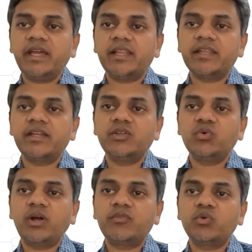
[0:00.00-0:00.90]
and then
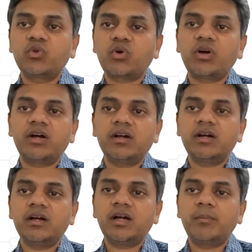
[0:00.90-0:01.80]
you have to draw
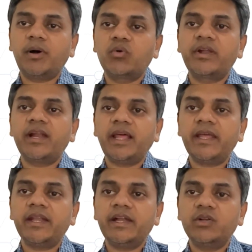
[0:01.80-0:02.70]
a boundary
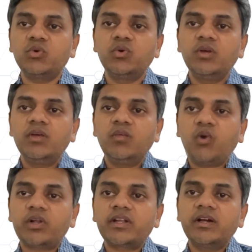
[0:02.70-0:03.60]
line into
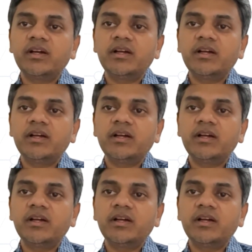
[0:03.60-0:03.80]
what